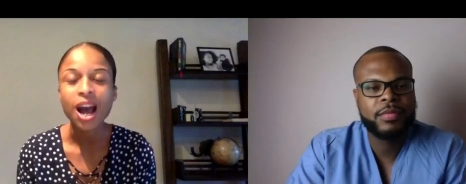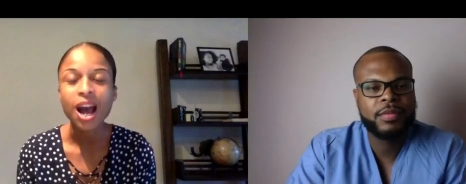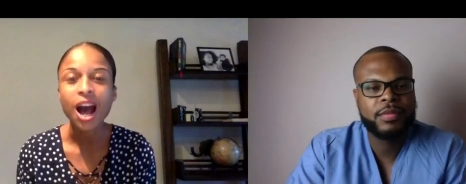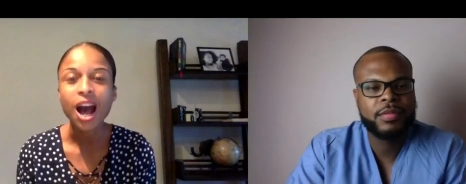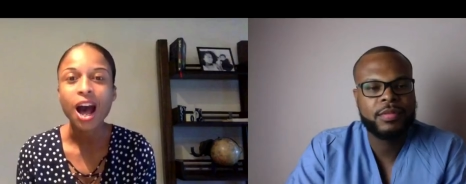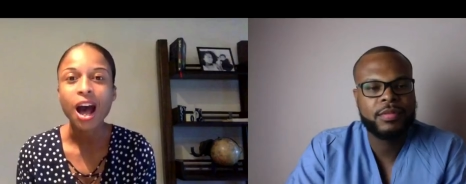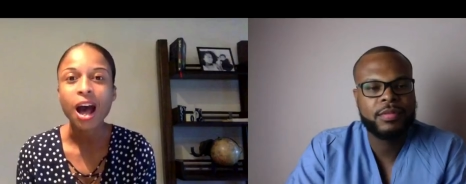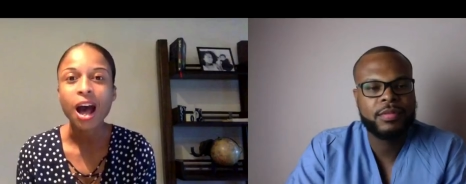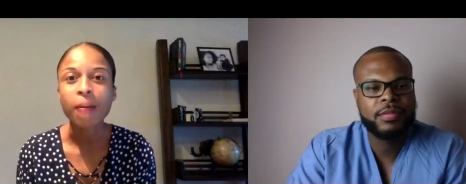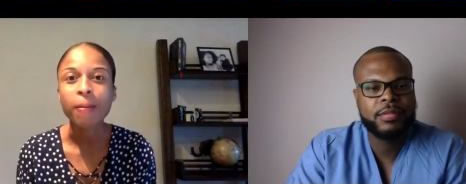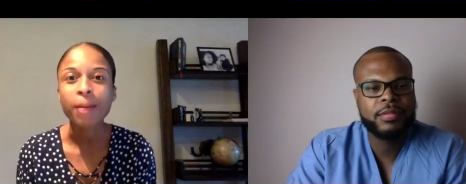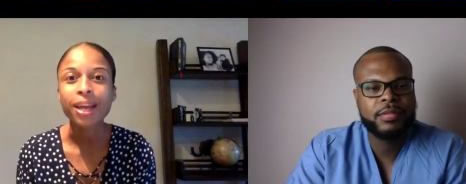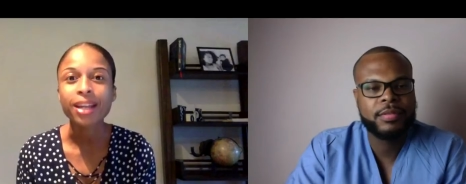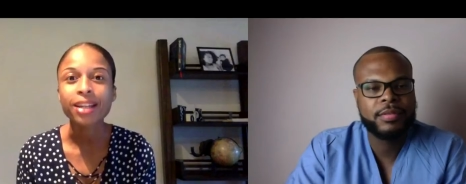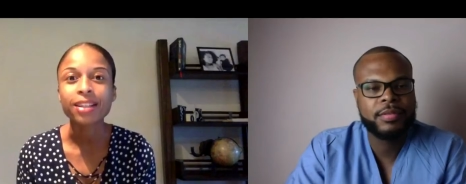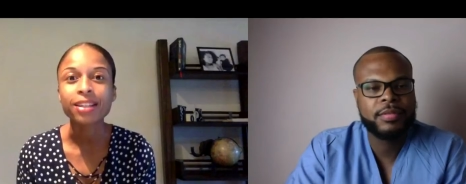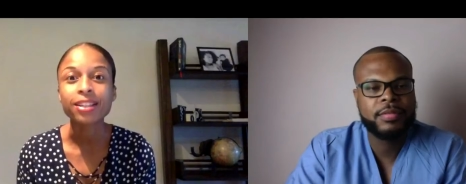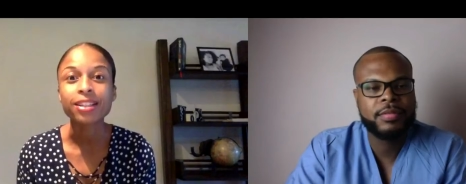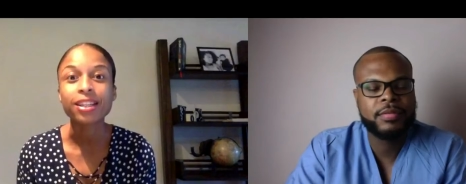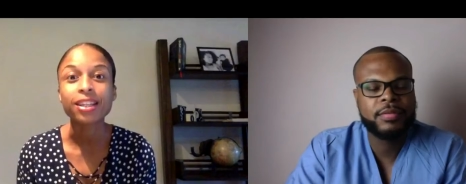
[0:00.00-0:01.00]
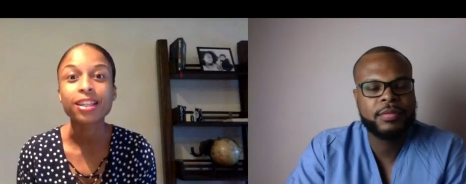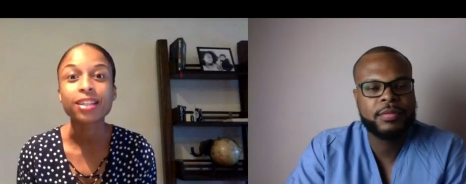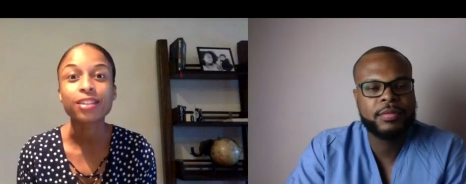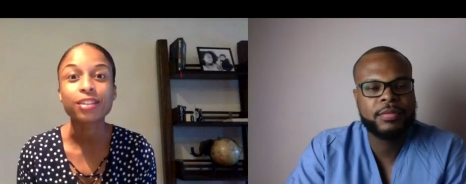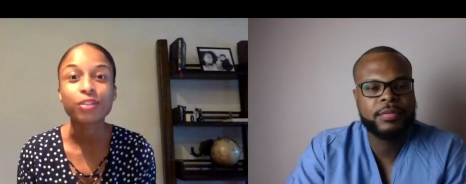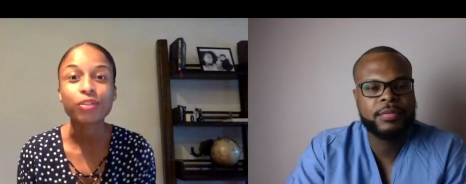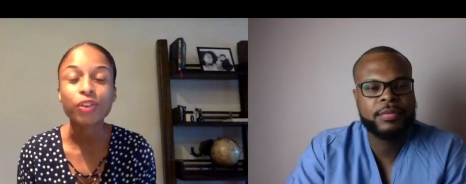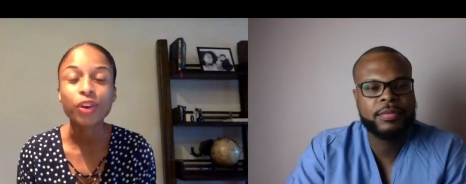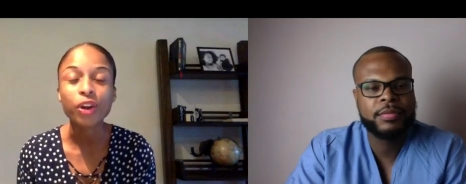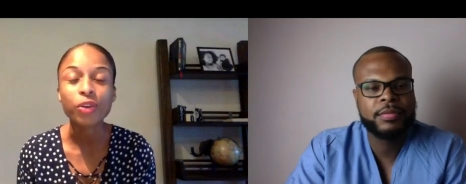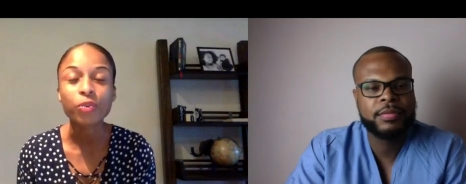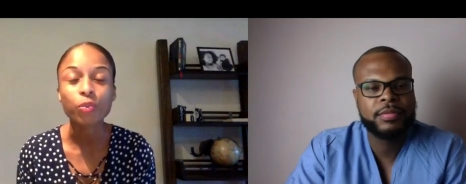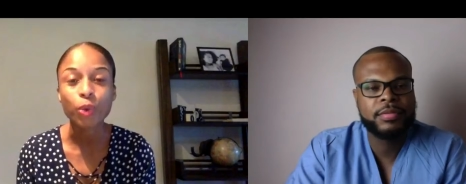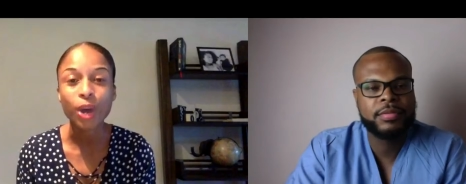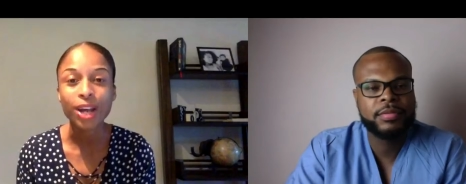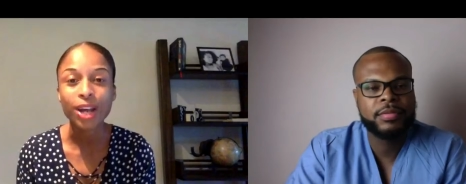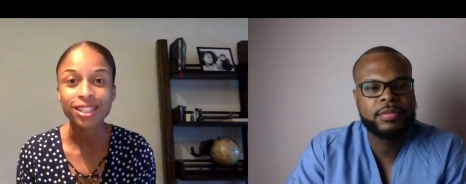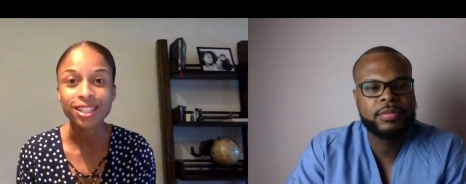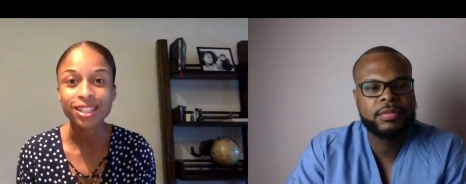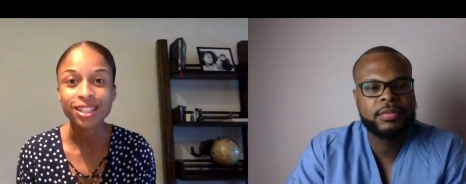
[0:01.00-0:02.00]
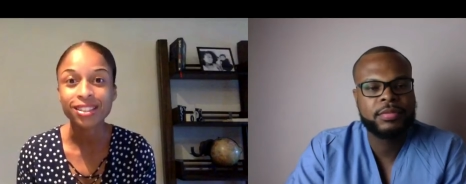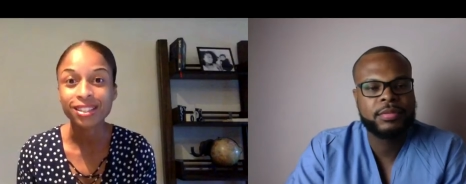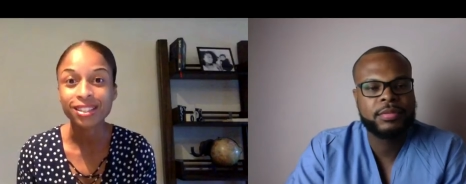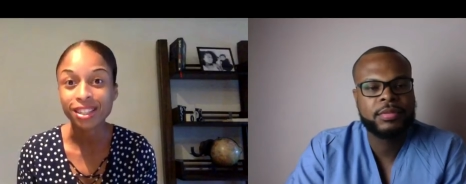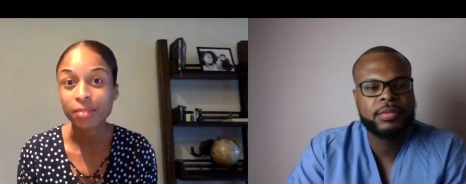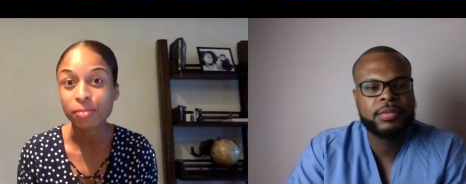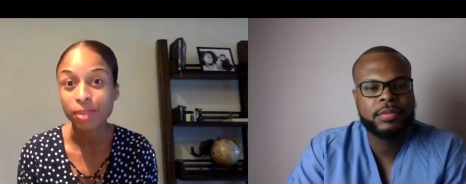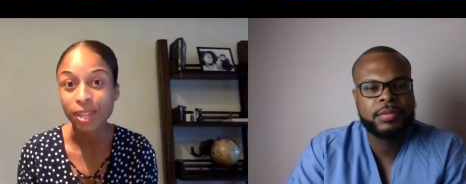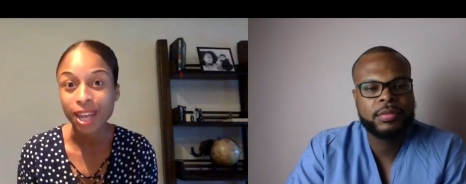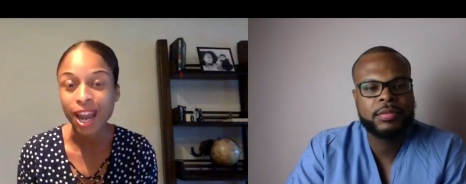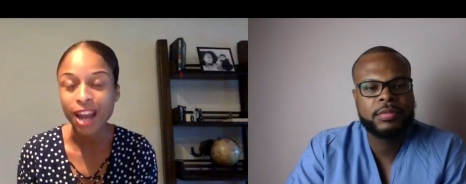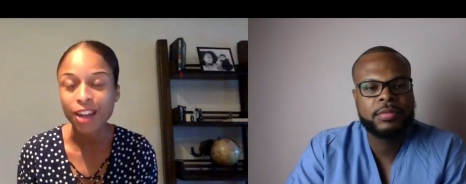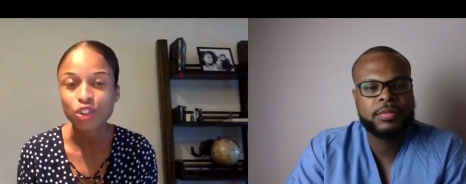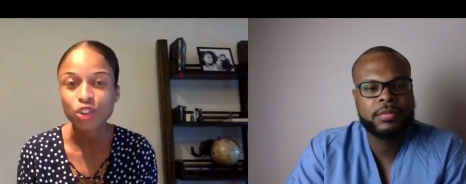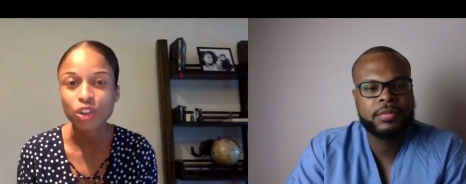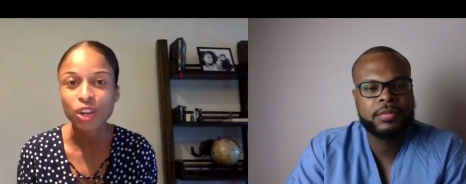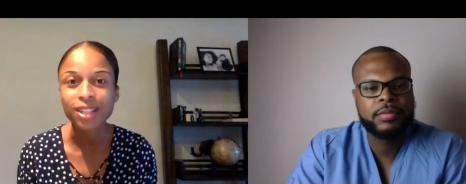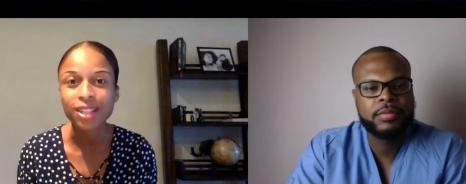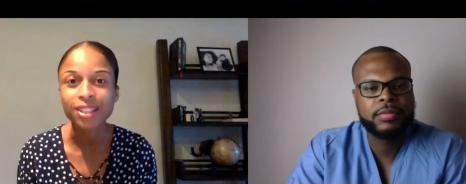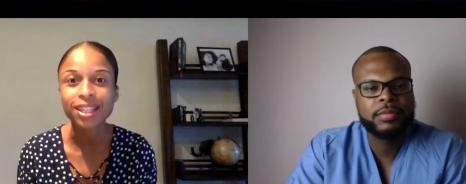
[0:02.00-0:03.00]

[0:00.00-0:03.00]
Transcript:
Speaker 1: um, and did a different residency, pediatrics,